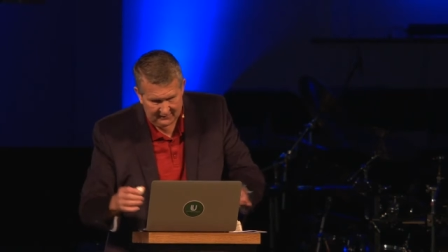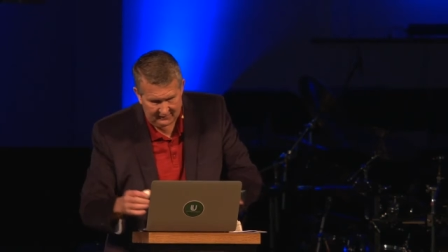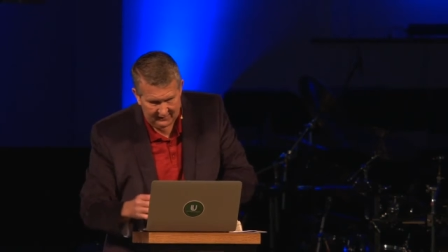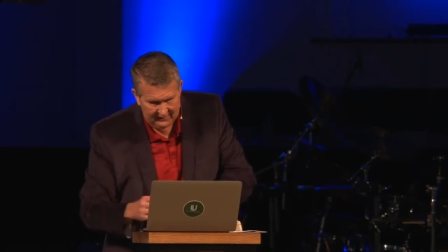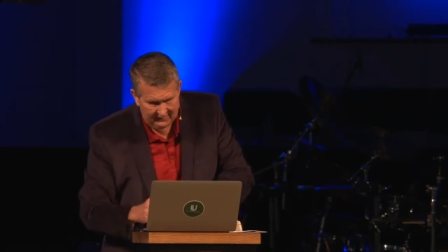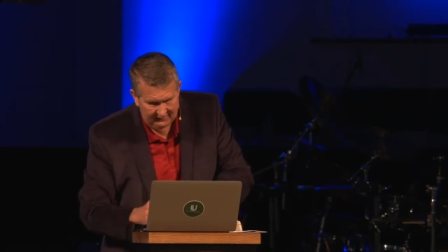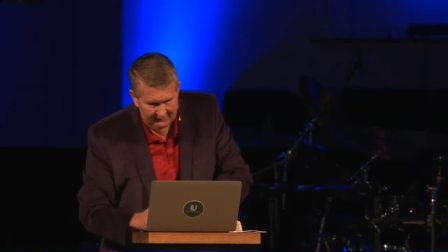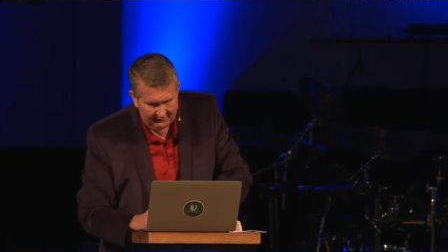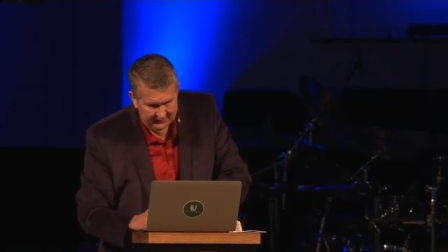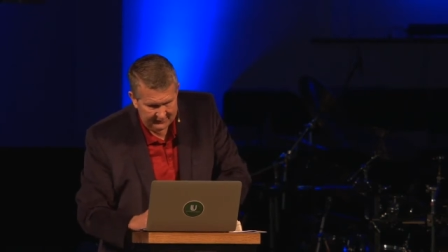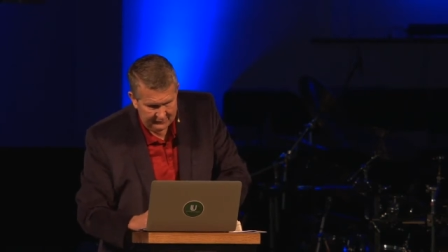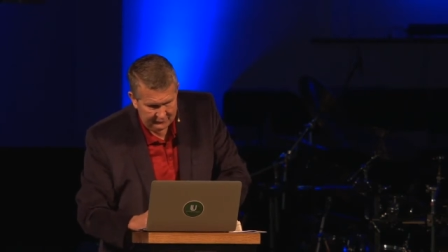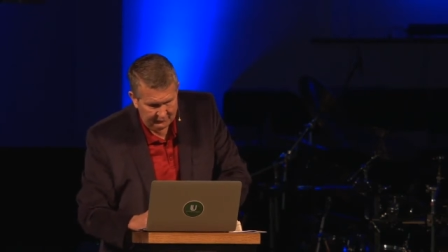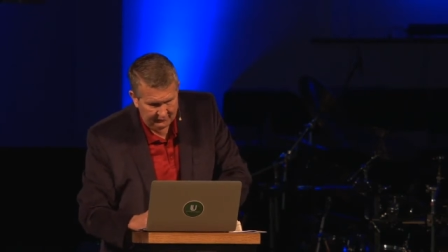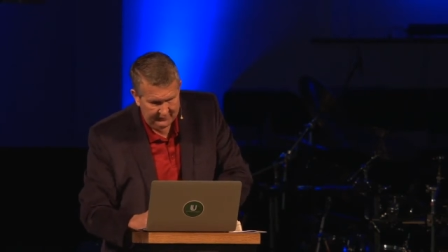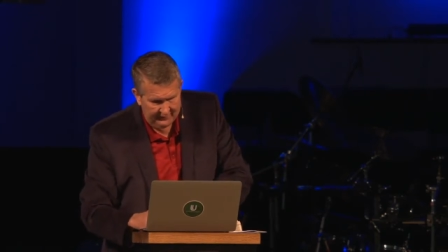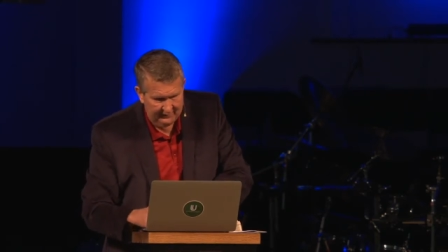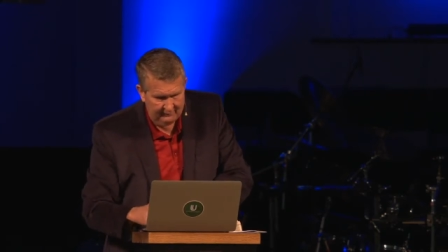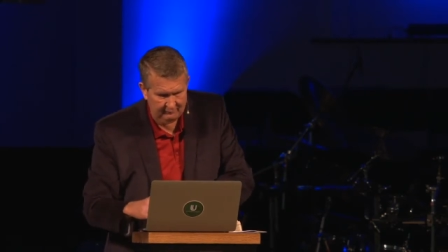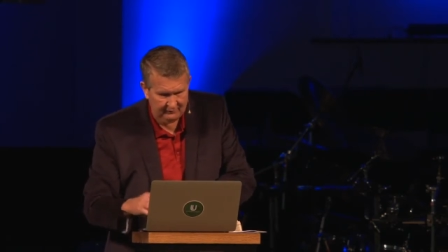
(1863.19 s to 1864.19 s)
a lot of things with
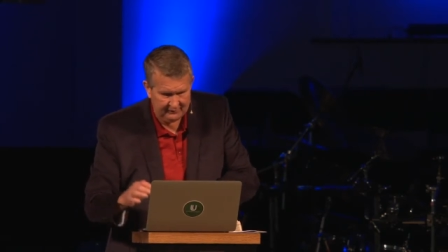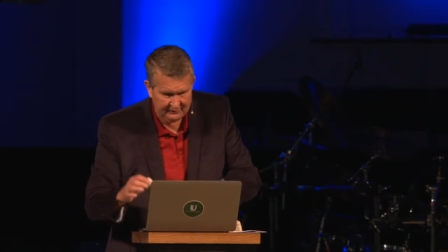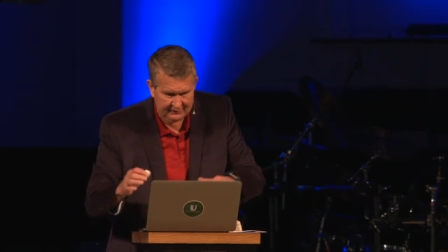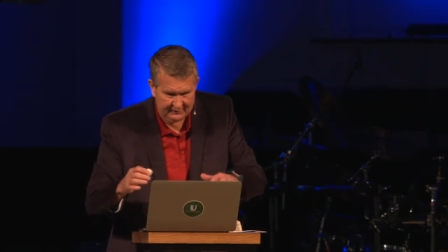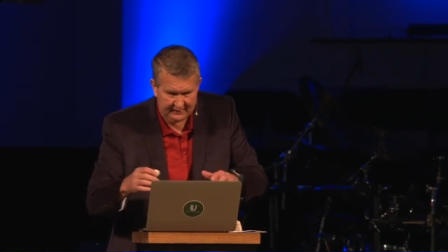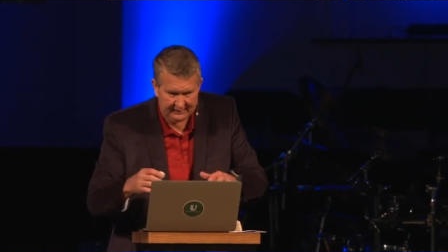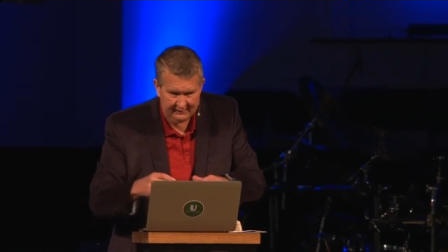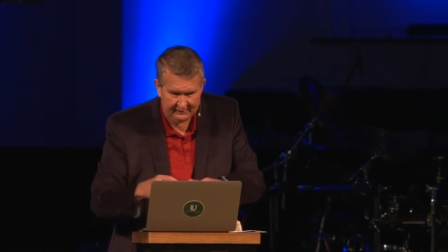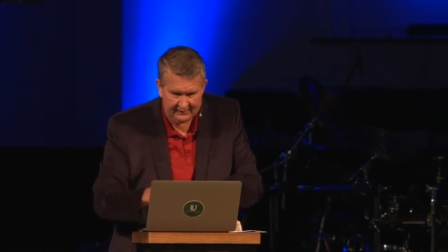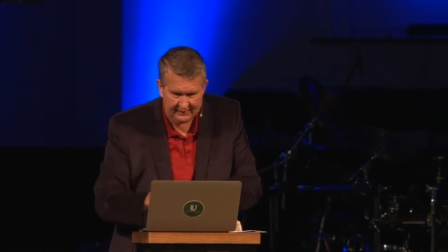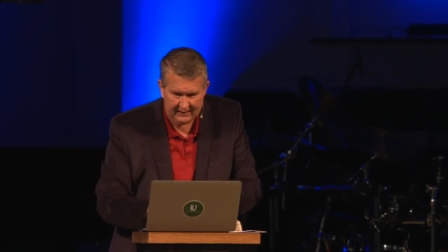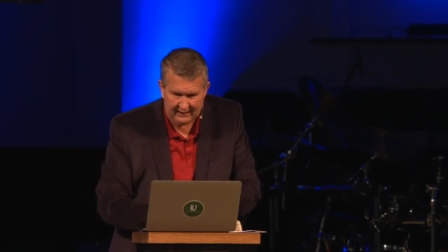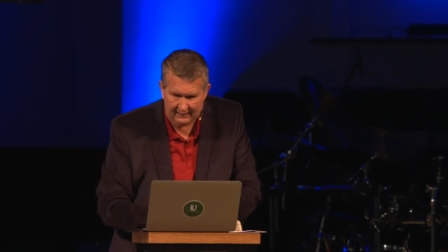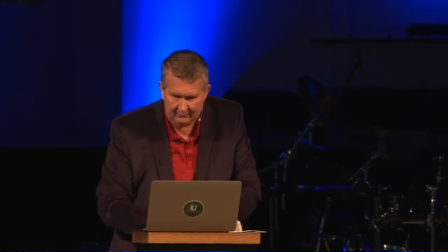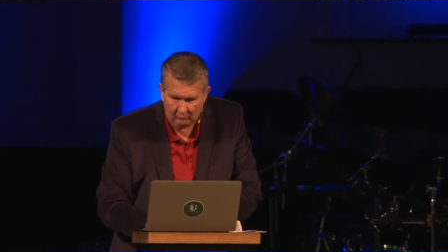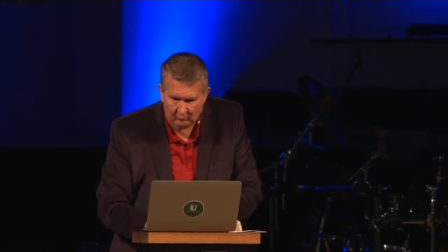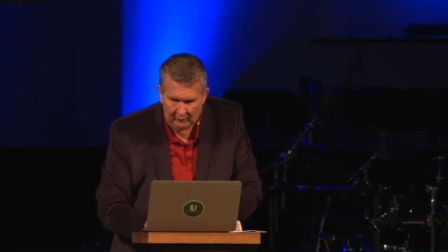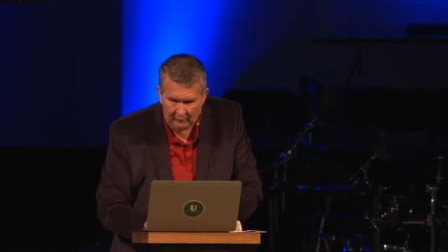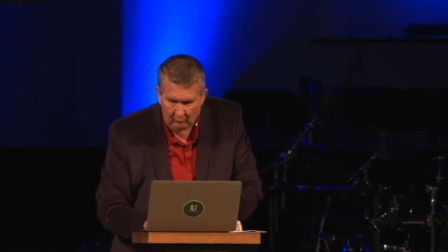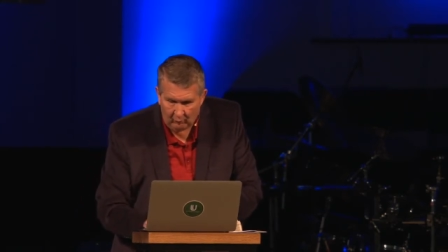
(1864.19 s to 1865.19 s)
that, but sake of
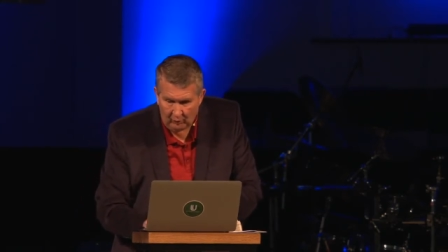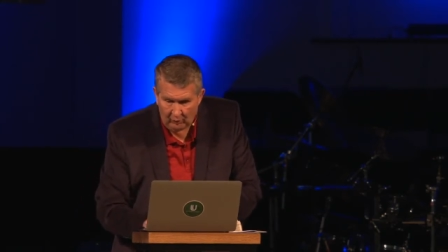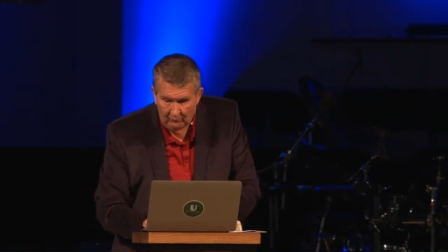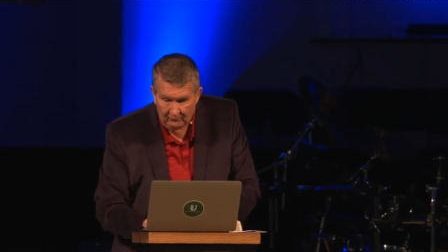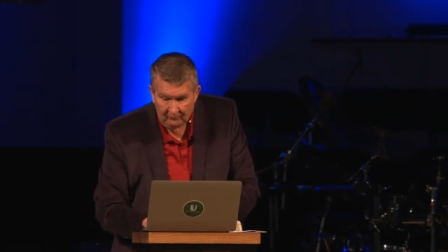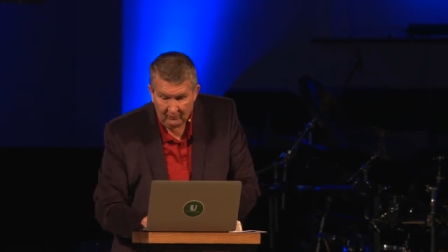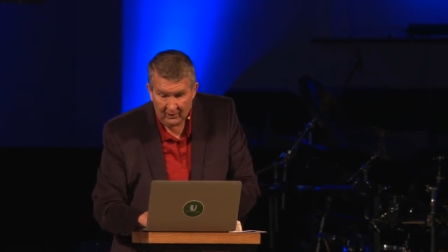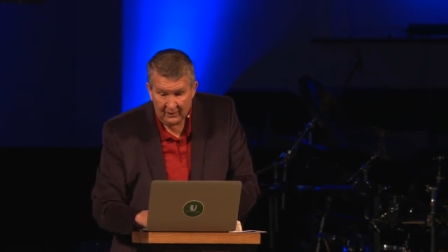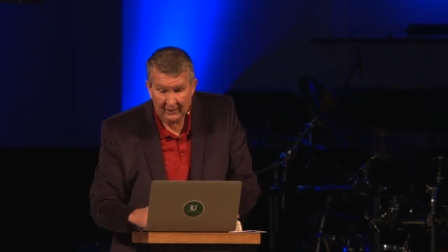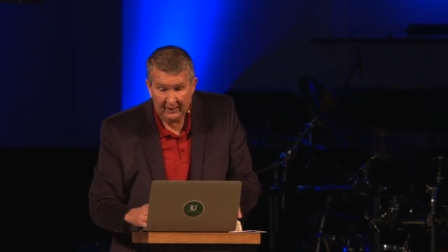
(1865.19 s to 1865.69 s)
time, we won't.